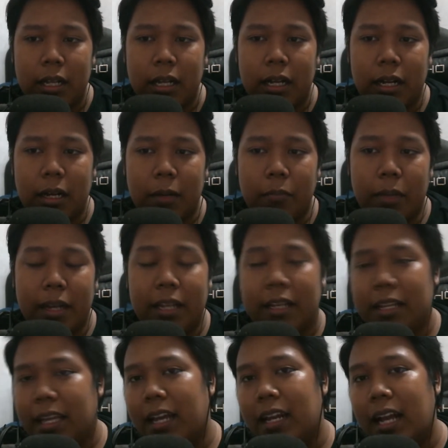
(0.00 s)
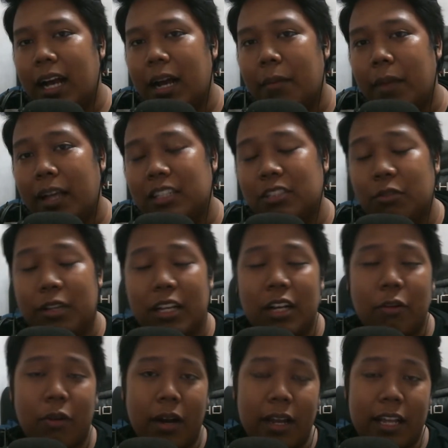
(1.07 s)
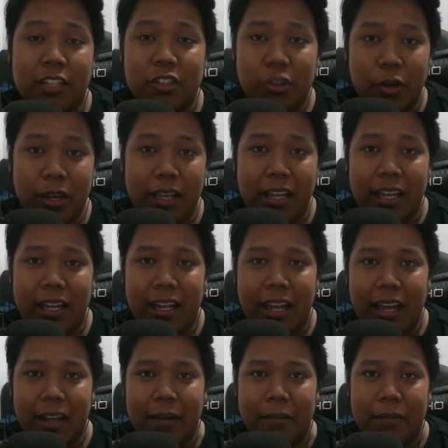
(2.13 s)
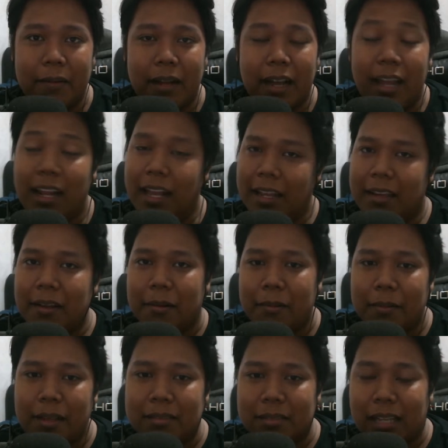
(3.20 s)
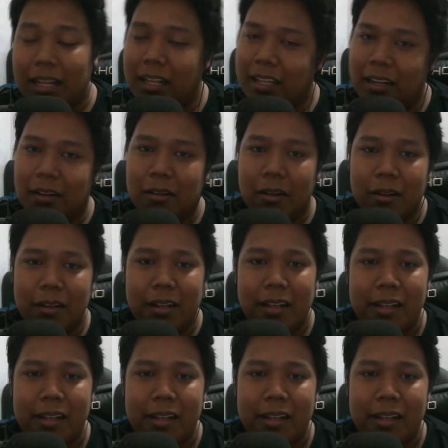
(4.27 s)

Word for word: Um, but in the end, I'm actually quite enjoying it and I like it. Yes, I like it a lot.